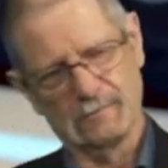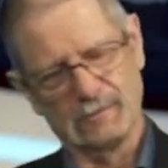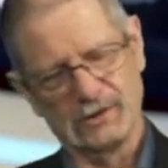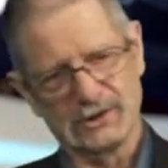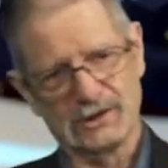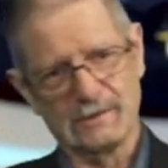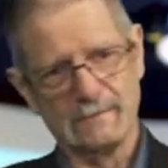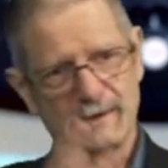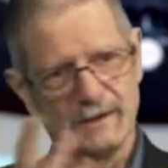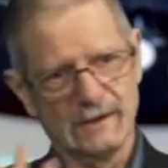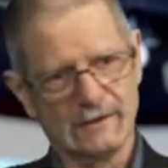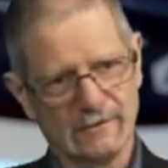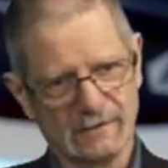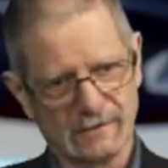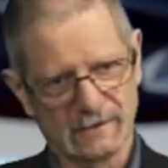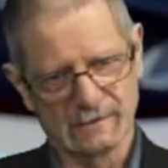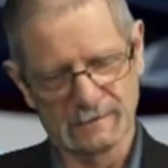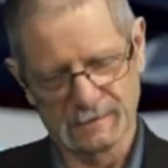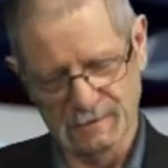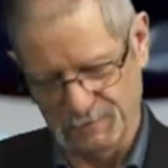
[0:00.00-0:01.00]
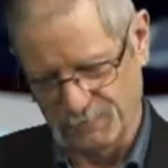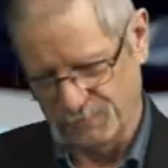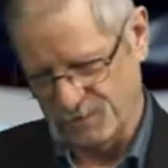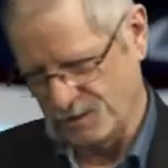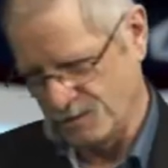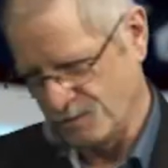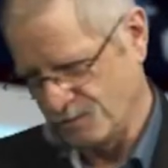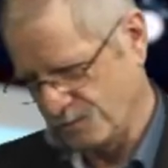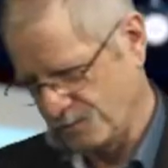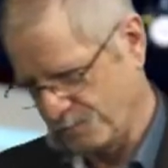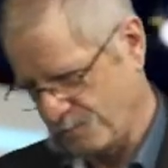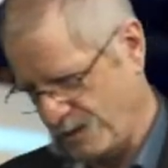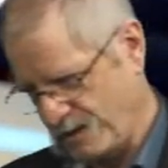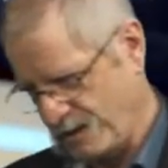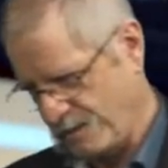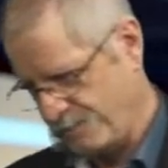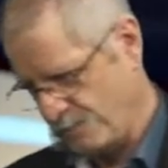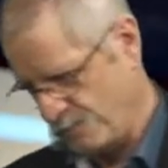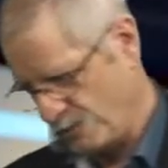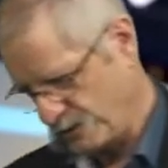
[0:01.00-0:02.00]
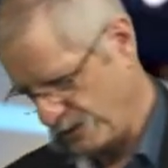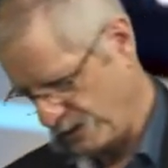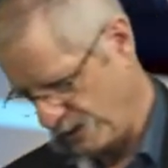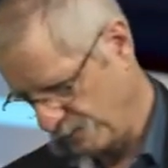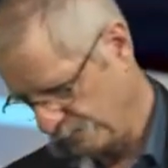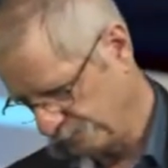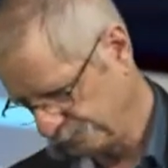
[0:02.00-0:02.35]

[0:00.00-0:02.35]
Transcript: which can be used and reused by everybody.